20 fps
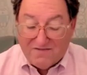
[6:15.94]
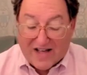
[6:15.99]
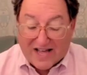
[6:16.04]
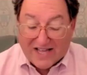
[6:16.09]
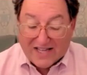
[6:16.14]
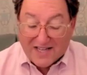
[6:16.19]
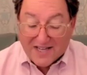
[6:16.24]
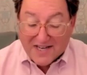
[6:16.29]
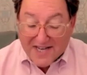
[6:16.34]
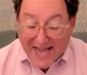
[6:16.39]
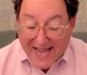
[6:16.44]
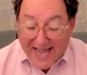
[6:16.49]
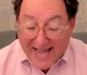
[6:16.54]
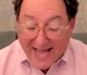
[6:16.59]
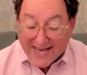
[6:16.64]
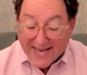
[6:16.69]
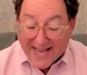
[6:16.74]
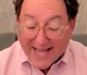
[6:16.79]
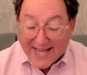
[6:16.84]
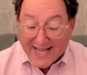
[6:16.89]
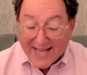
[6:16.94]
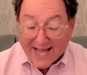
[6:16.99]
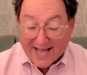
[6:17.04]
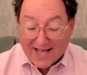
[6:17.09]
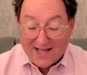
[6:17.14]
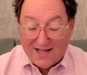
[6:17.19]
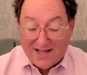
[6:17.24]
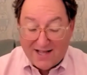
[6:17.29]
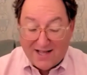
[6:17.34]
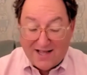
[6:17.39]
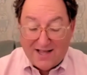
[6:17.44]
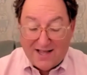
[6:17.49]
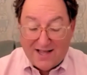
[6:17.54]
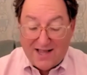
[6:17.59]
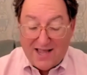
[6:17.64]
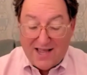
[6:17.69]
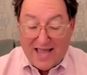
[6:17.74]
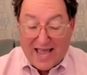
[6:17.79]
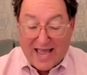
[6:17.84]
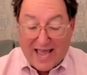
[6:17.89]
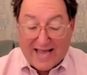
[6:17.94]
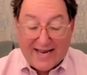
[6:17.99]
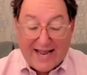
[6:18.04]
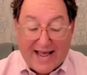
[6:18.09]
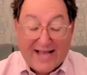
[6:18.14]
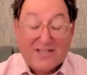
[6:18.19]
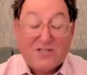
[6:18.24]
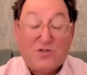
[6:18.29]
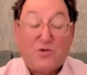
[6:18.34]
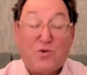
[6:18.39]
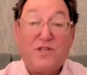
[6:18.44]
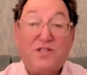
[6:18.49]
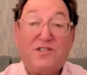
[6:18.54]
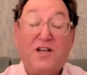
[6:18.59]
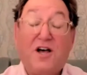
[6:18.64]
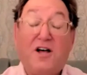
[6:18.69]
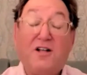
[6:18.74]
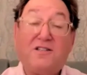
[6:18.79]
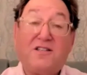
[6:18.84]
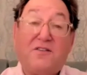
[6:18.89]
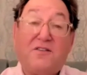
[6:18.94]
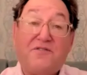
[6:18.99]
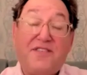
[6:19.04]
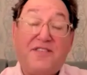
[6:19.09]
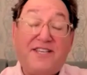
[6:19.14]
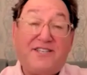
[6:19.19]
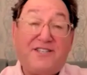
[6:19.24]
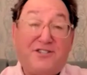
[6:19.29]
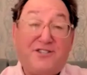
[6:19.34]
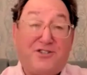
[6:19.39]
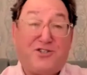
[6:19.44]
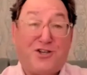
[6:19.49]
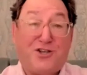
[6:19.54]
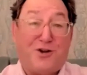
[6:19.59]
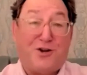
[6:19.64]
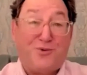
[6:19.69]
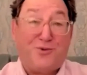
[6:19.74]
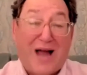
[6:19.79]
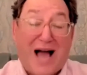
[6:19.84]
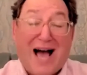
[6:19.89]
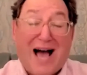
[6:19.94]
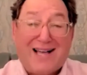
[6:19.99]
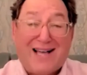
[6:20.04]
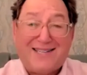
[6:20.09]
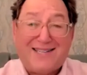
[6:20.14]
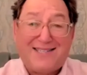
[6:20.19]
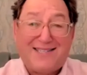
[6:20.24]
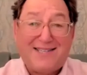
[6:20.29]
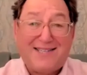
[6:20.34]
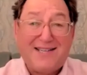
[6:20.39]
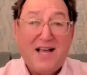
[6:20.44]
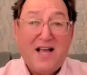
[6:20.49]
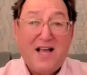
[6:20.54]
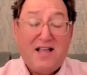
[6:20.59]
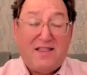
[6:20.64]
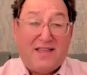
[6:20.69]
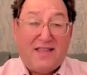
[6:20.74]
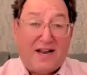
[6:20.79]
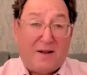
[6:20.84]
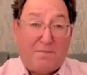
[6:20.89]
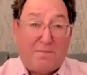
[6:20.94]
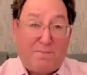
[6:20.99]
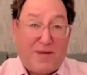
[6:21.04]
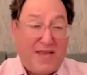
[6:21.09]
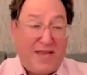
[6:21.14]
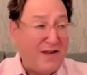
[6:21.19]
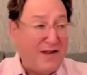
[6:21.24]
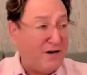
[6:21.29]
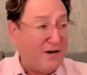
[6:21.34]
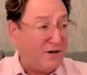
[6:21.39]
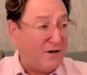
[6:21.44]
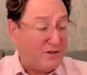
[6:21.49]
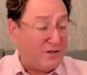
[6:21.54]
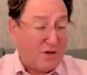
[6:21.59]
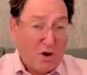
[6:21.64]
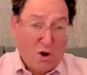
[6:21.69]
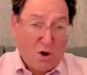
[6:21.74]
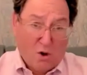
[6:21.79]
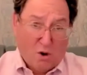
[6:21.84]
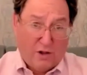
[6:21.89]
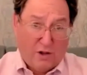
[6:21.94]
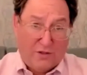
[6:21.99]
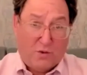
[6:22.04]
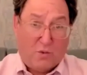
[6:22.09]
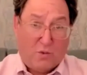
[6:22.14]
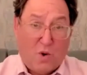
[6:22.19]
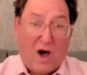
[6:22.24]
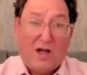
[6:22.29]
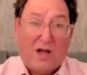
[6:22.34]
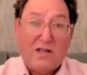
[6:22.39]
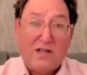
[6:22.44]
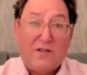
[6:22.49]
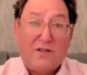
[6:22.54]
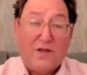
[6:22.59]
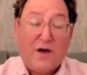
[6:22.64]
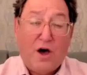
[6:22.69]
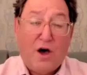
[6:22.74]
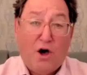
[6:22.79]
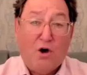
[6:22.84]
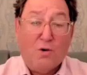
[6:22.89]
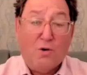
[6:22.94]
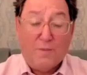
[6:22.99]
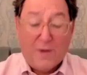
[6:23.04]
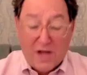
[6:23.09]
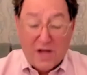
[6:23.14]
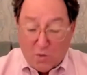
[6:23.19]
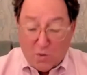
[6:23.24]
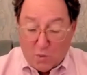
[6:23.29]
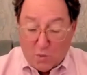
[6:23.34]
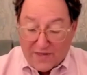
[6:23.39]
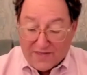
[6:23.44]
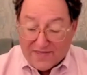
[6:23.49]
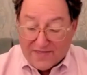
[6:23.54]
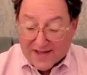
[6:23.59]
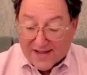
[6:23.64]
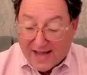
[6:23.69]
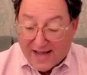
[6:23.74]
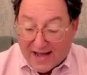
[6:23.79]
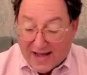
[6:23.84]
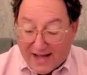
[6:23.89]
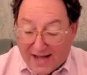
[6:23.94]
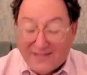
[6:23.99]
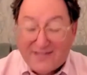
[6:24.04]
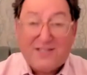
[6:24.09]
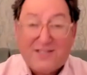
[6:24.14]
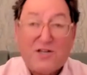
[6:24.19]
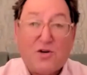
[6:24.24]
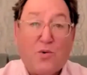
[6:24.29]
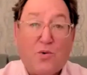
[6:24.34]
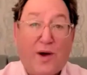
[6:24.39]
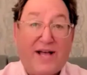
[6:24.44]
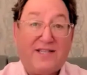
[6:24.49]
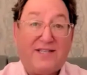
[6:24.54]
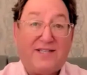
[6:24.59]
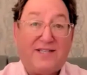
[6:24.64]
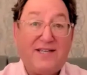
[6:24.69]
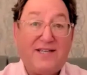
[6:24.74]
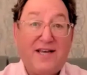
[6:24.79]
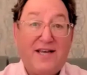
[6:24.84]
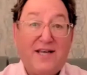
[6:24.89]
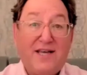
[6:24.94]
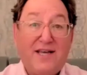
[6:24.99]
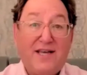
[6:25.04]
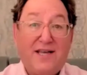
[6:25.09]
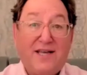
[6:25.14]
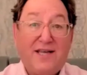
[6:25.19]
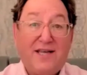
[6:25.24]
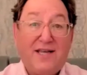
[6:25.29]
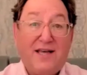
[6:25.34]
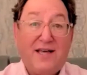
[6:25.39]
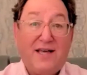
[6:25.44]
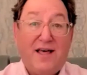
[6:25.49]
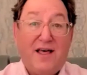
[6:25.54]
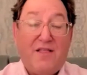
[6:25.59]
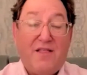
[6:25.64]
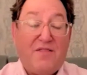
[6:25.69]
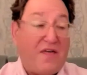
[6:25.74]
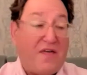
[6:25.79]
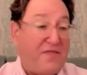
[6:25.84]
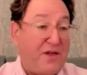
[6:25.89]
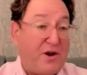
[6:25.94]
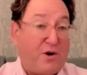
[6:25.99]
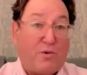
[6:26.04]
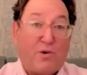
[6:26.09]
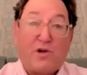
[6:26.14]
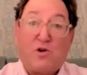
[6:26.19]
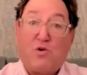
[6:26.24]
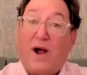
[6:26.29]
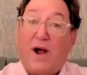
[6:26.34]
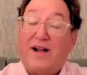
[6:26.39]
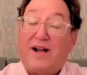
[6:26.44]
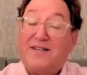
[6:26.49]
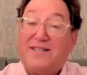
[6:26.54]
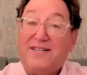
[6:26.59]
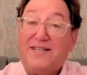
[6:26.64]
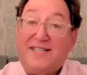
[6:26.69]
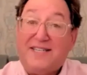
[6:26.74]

And as a result of this tzaras that appears on the wall of the home with the consequence that they're required to